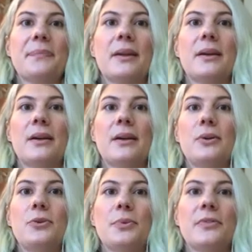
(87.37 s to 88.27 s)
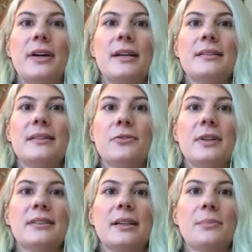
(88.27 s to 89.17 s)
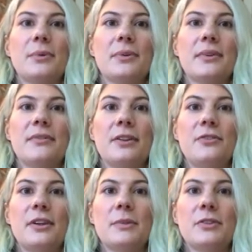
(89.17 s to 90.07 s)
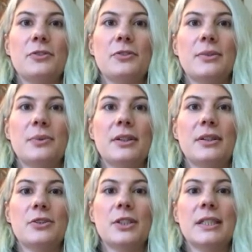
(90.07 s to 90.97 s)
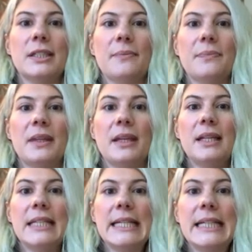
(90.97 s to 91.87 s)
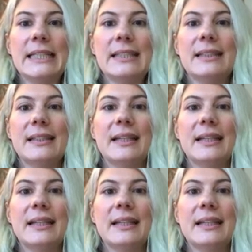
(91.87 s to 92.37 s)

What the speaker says: who provides, for example, the very famous FTSE 100 index.